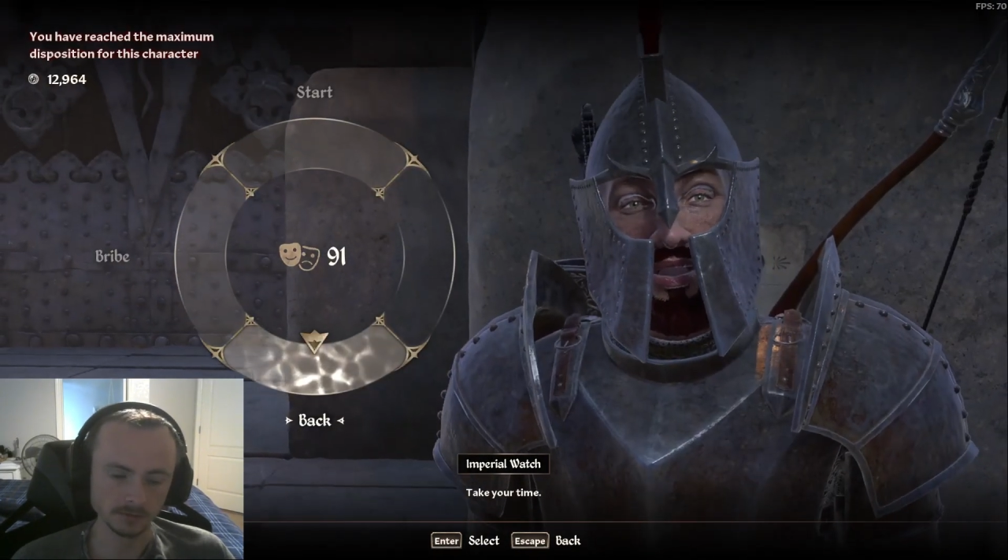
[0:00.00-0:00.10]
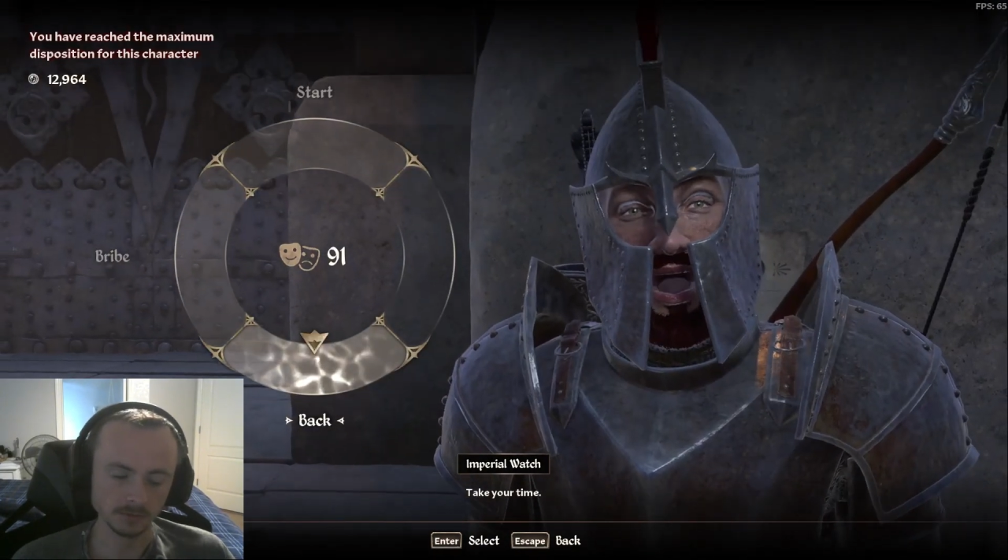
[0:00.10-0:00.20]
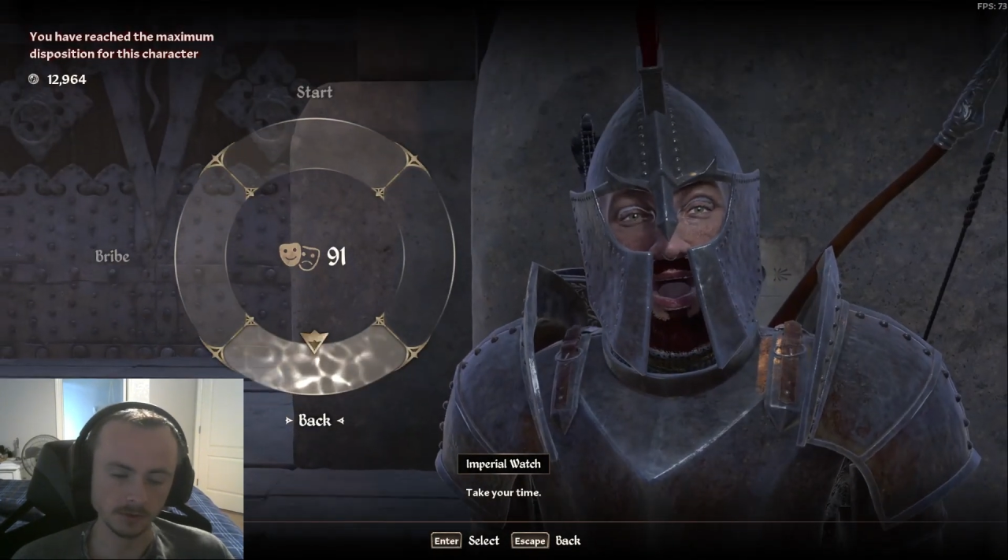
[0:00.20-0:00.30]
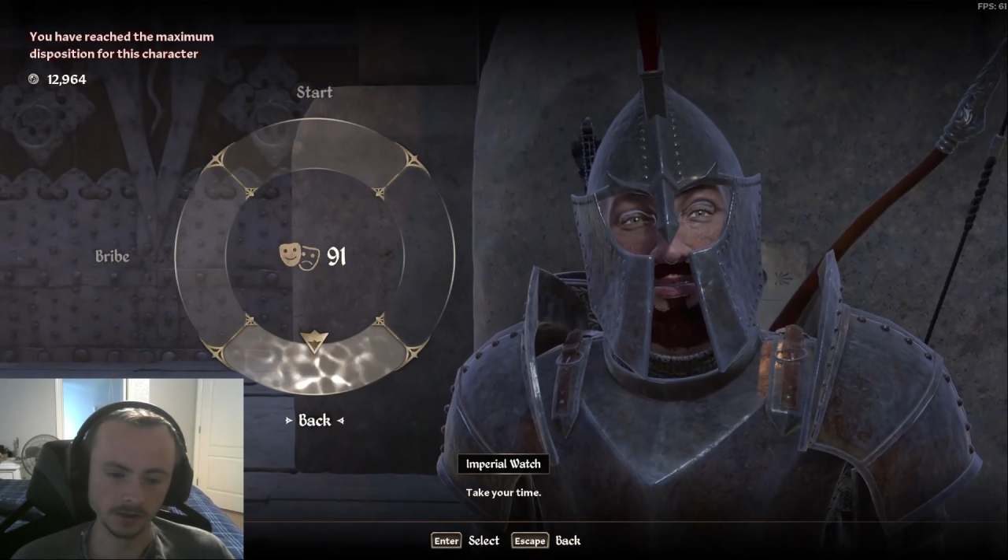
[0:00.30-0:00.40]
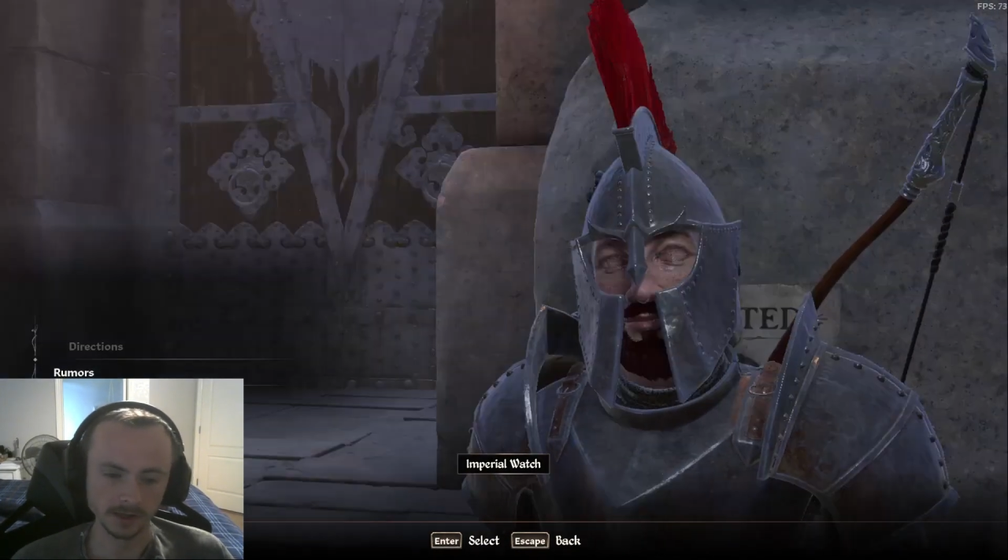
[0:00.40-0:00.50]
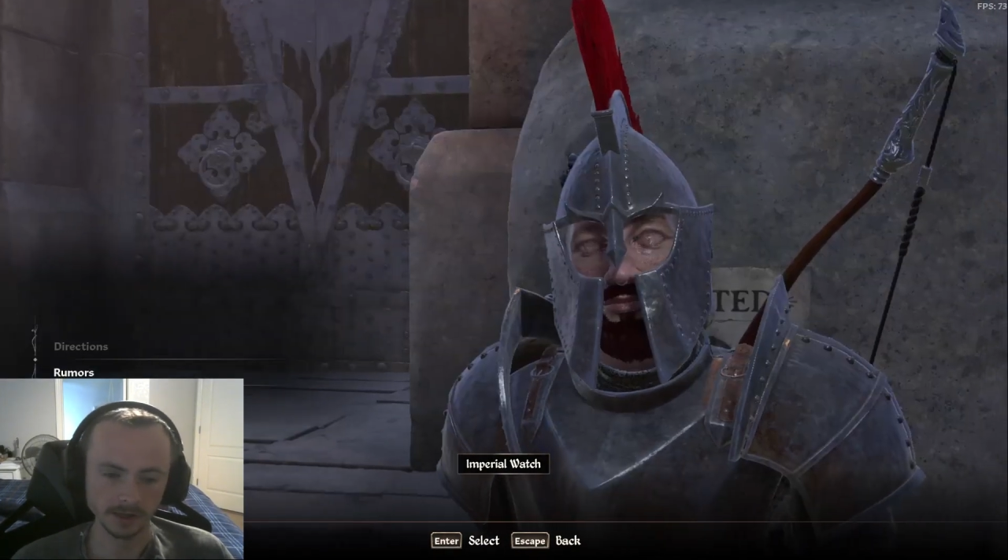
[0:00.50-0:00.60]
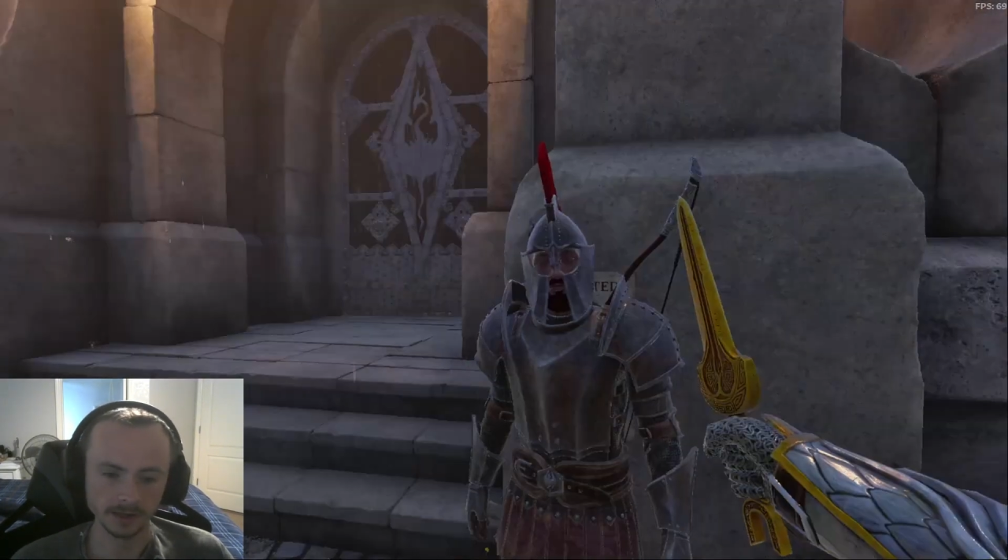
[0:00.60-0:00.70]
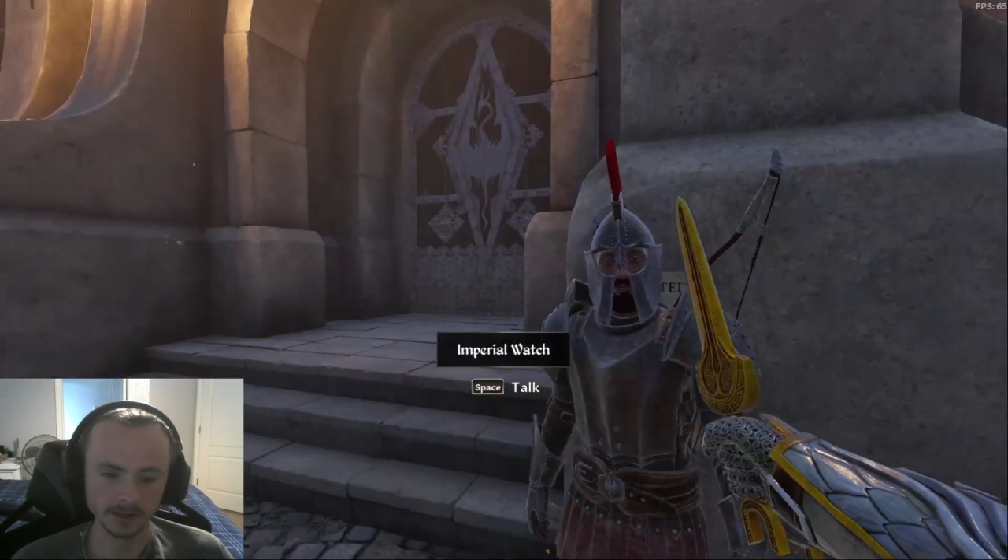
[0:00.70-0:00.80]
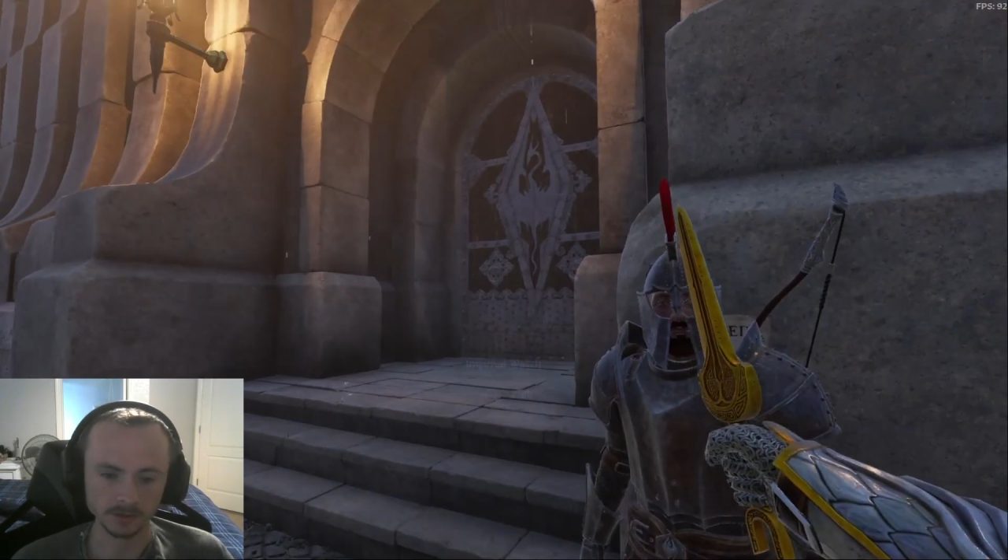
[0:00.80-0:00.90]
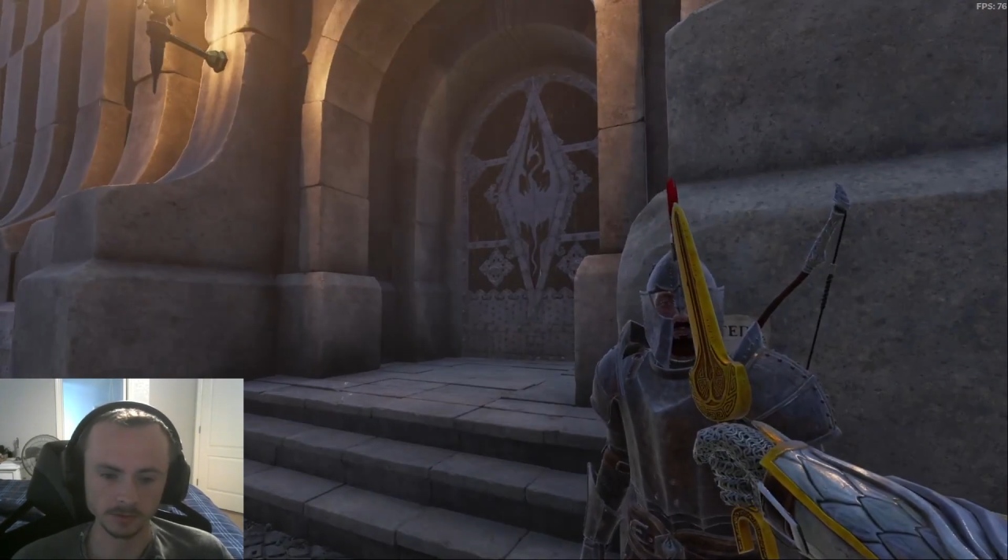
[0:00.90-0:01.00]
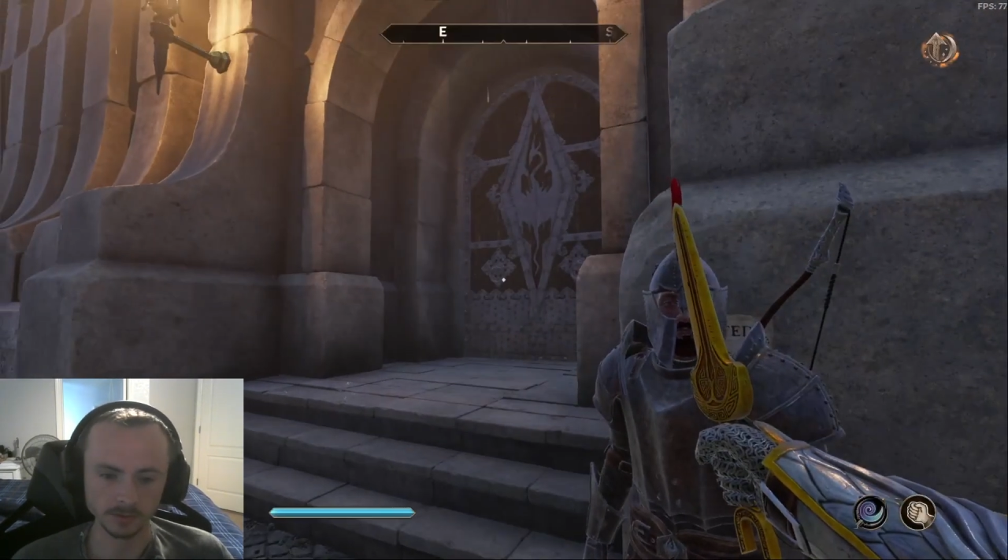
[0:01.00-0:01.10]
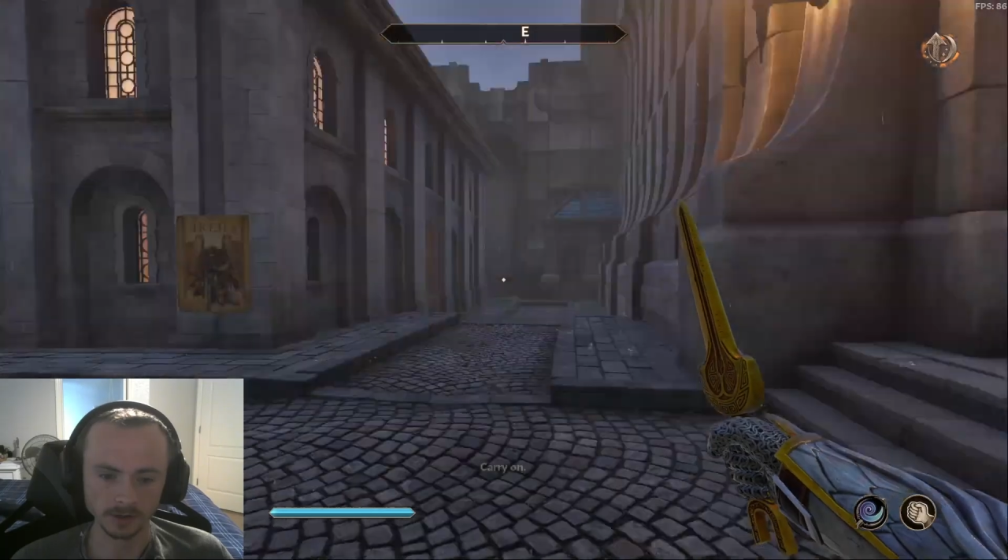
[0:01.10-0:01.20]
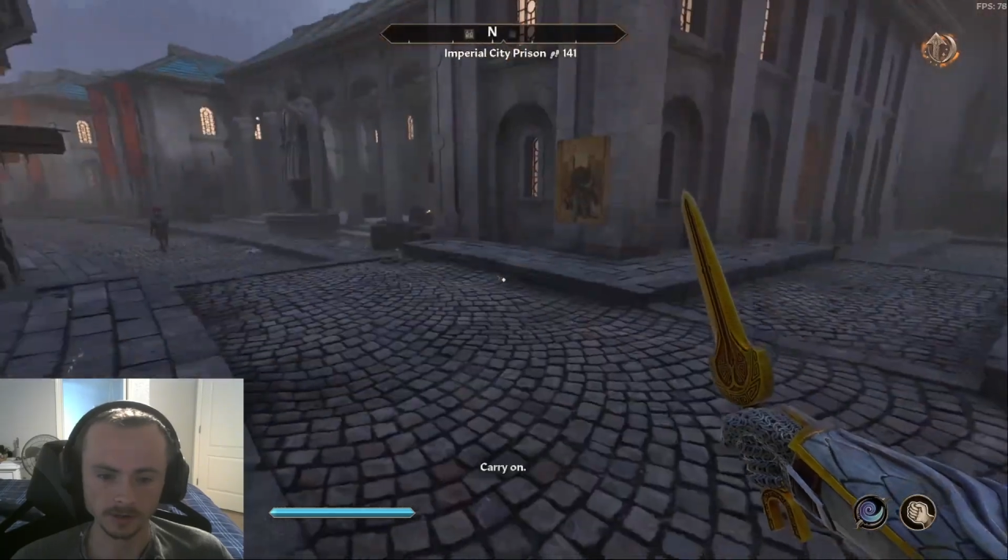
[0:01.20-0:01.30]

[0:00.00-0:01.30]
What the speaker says: Well, I can't do it on